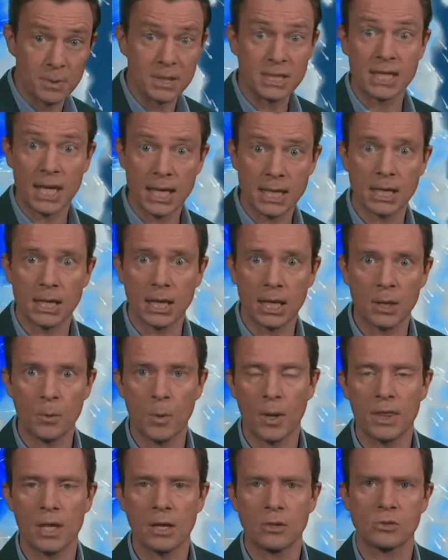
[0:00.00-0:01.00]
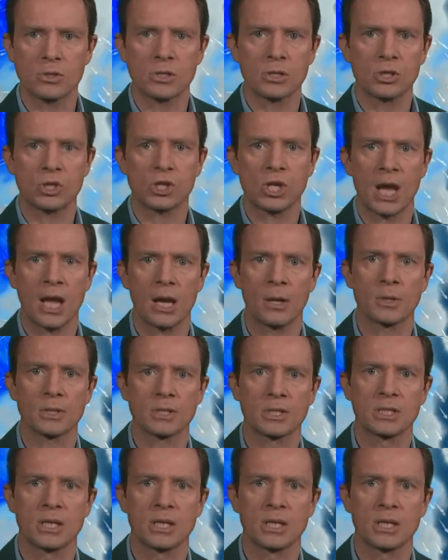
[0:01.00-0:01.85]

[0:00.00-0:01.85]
particularly when those showers